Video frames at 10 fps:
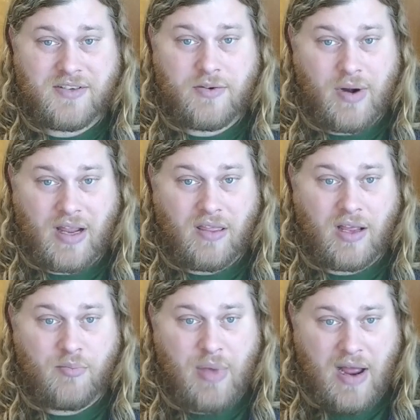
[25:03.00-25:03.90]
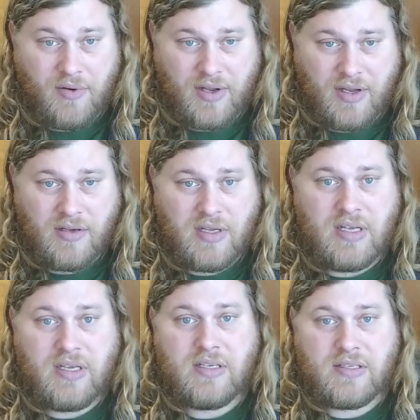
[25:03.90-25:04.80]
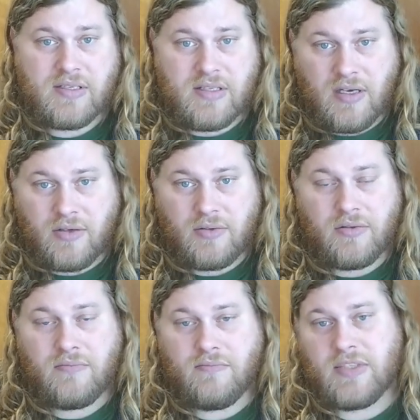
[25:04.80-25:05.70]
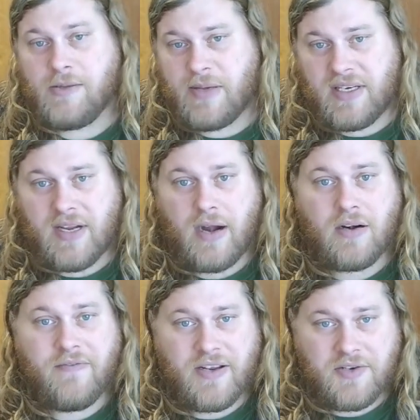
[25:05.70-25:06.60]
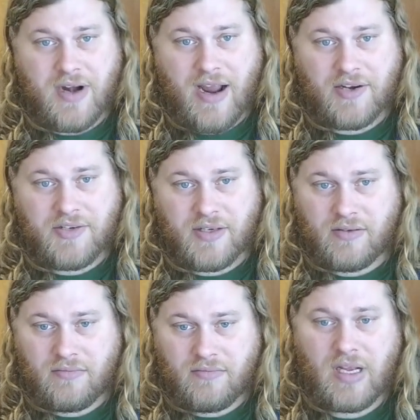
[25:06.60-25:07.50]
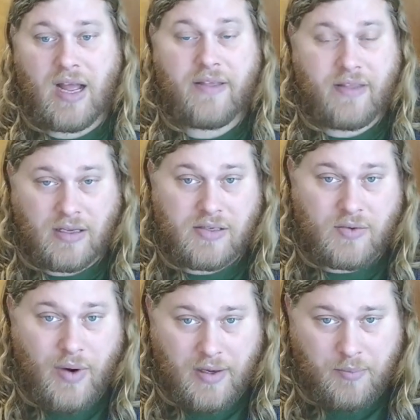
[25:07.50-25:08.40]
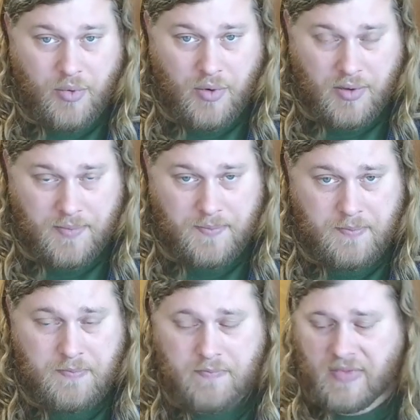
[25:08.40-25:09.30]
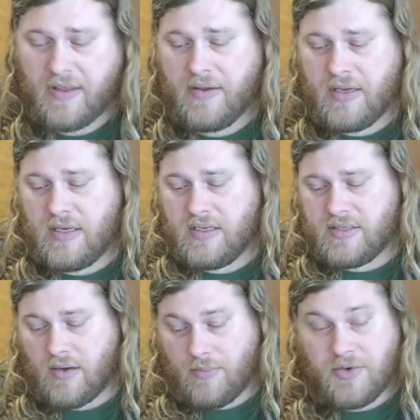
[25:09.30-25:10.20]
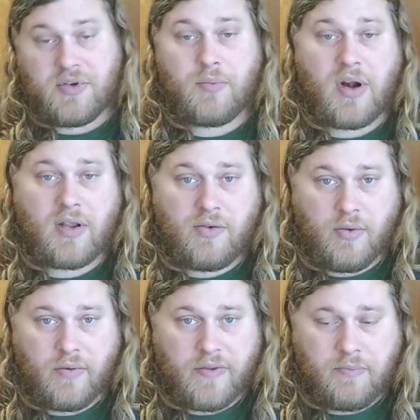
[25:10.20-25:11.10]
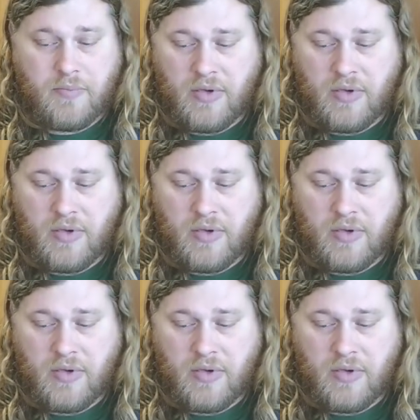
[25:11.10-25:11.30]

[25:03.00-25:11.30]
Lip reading: do anything about it. So, a little bit of Dire Avenger action, I think is quite important. So I'm usually running 2 of them.